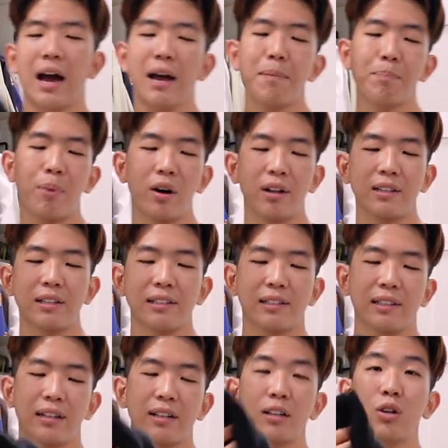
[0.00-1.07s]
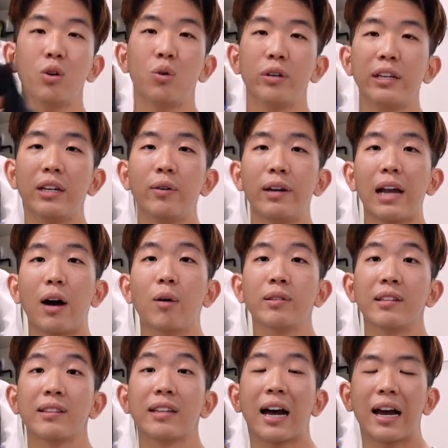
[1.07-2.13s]
I bought this little hoodie when I was
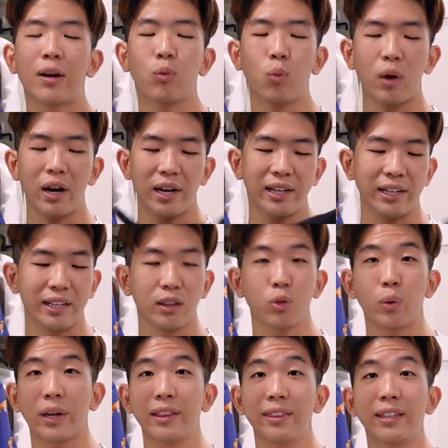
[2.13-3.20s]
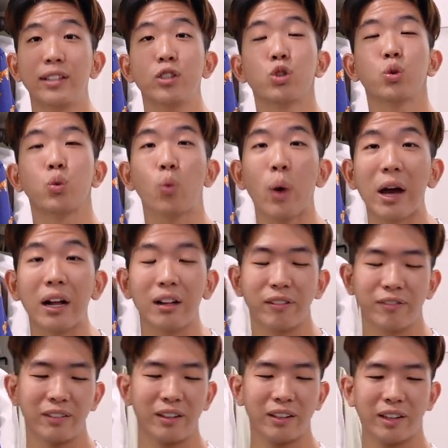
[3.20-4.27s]
in Taiwan in
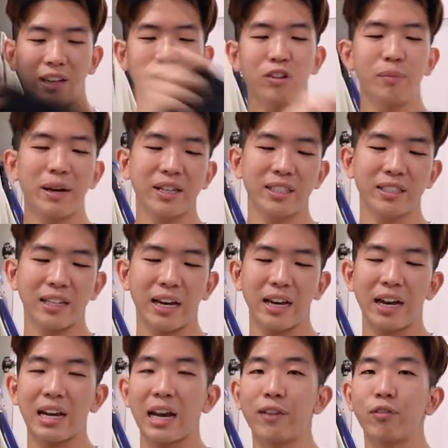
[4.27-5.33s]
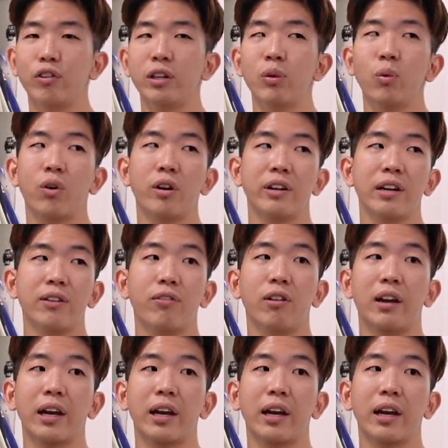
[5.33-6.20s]
2012. Can you imagine that? And I've only worn it for